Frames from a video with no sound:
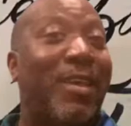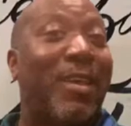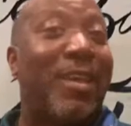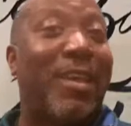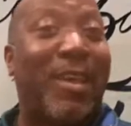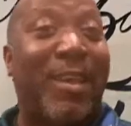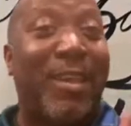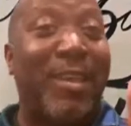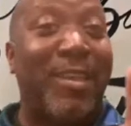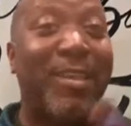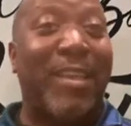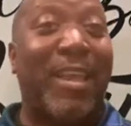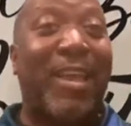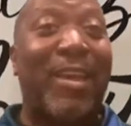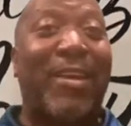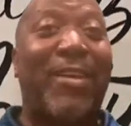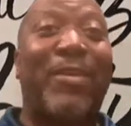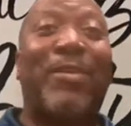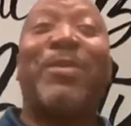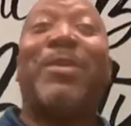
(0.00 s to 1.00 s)
Hey
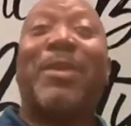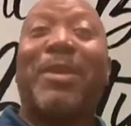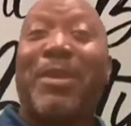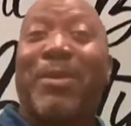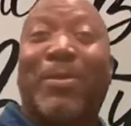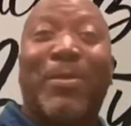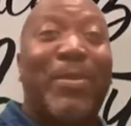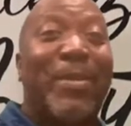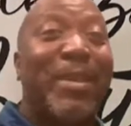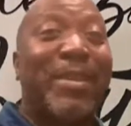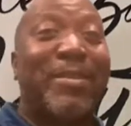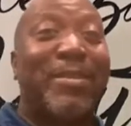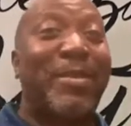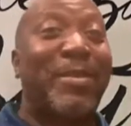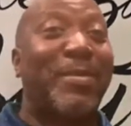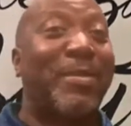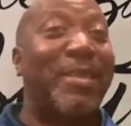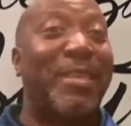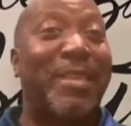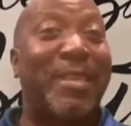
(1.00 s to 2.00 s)
y'all, and welcome
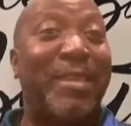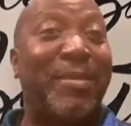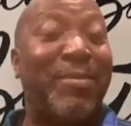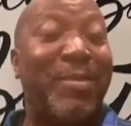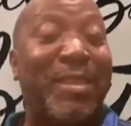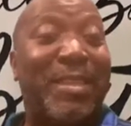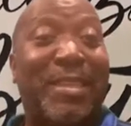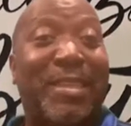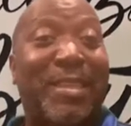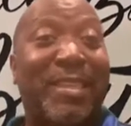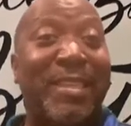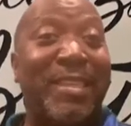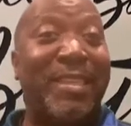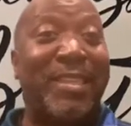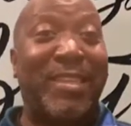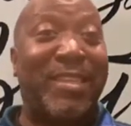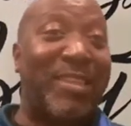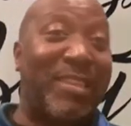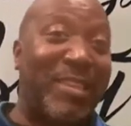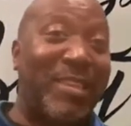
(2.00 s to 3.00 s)
to Denby's
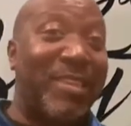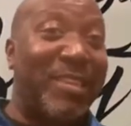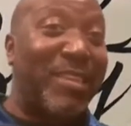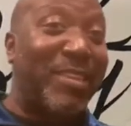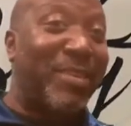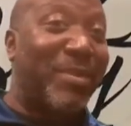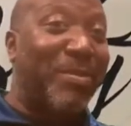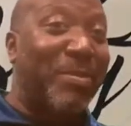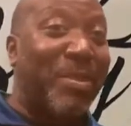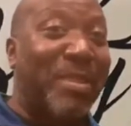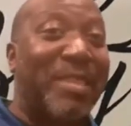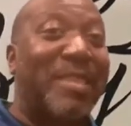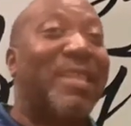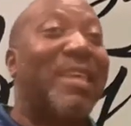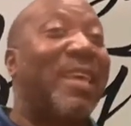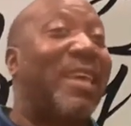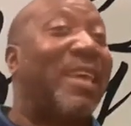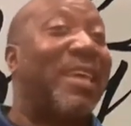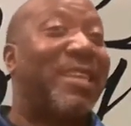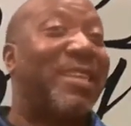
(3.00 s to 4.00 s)
Teaching Tips.
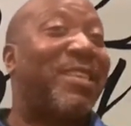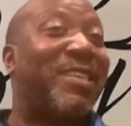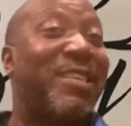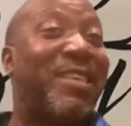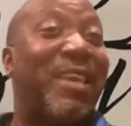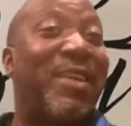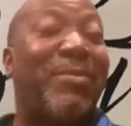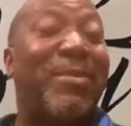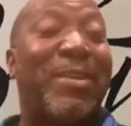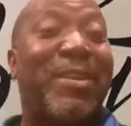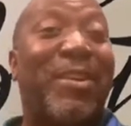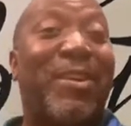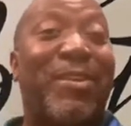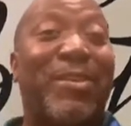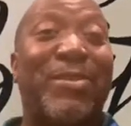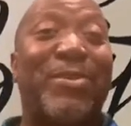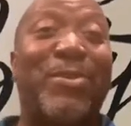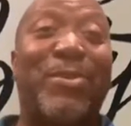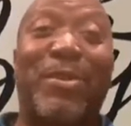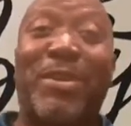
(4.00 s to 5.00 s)
Today we're going to
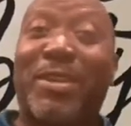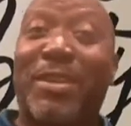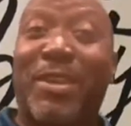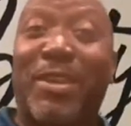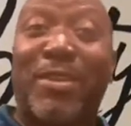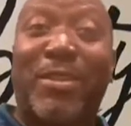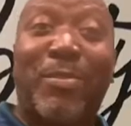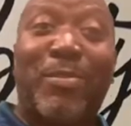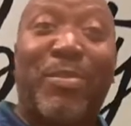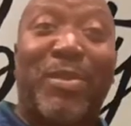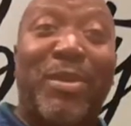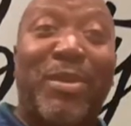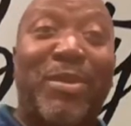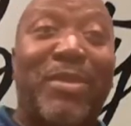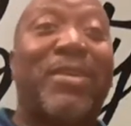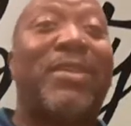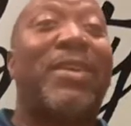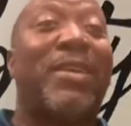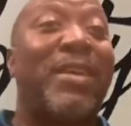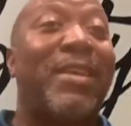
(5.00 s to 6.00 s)
do another
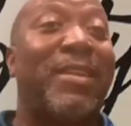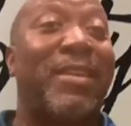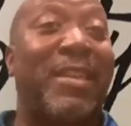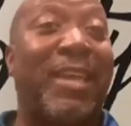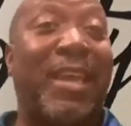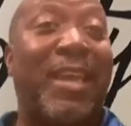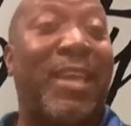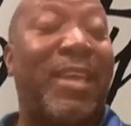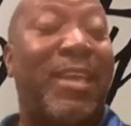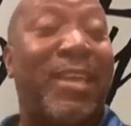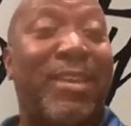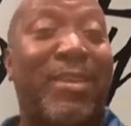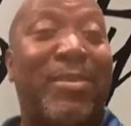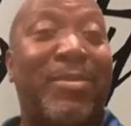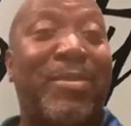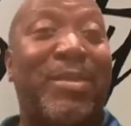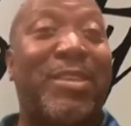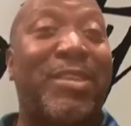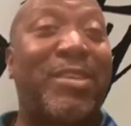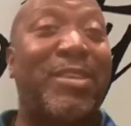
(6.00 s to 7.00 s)
book that
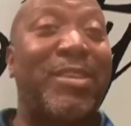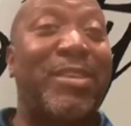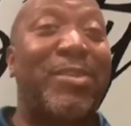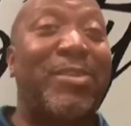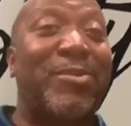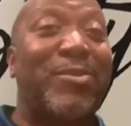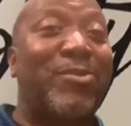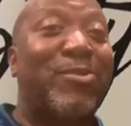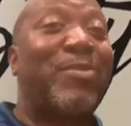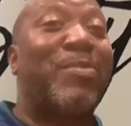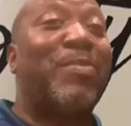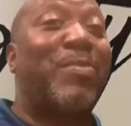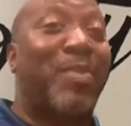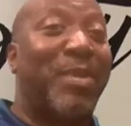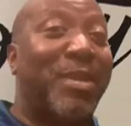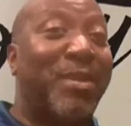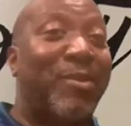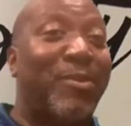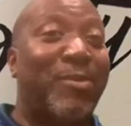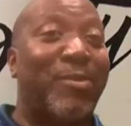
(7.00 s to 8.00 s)
helps children
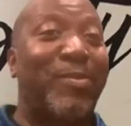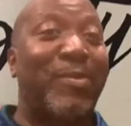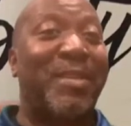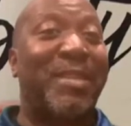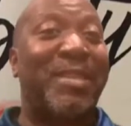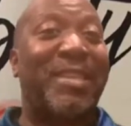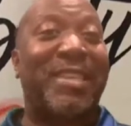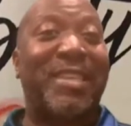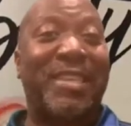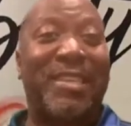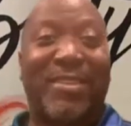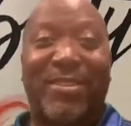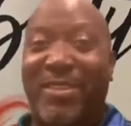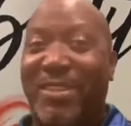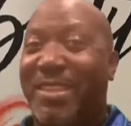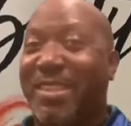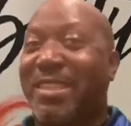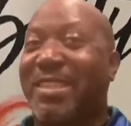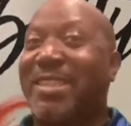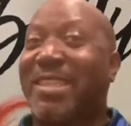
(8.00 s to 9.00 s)
build
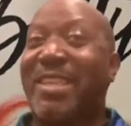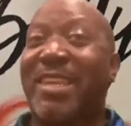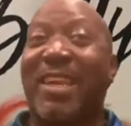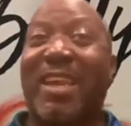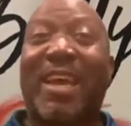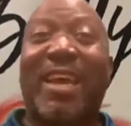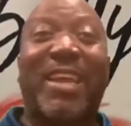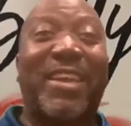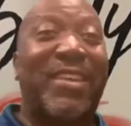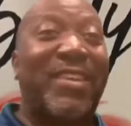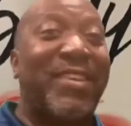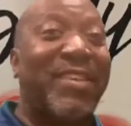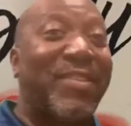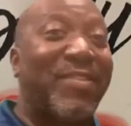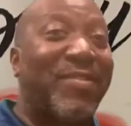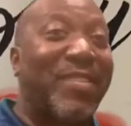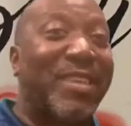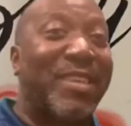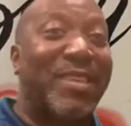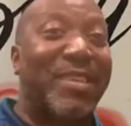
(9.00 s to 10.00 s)
resilience, and I love
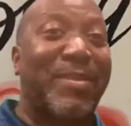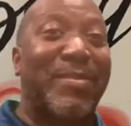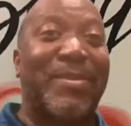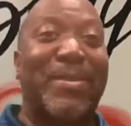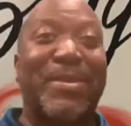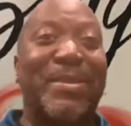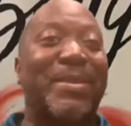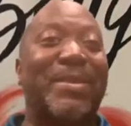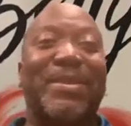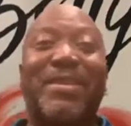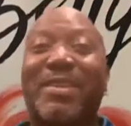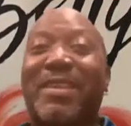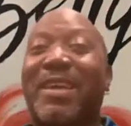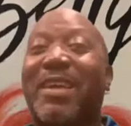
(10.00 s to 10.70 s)
this book,